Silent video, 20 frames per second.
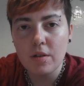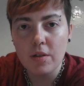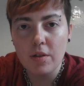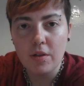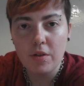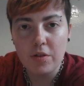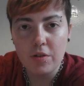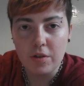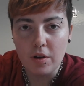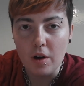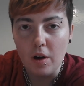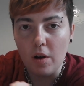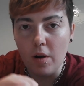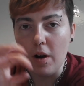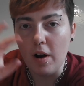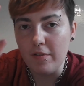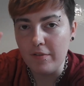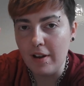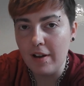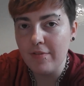So
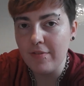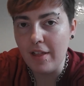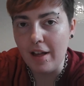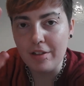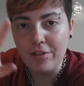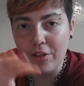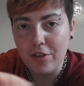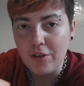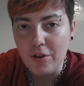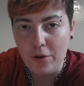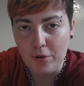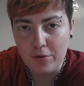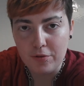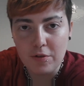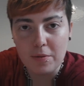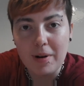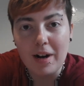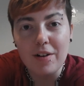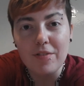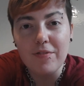I've left that to soak for
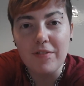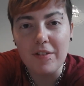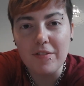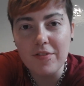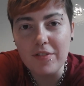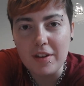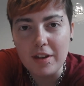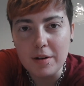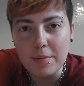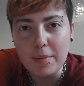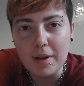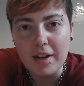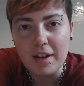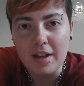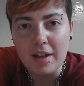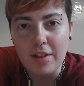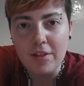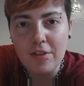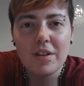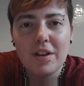about 15
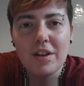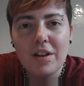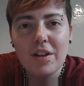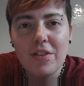minutes.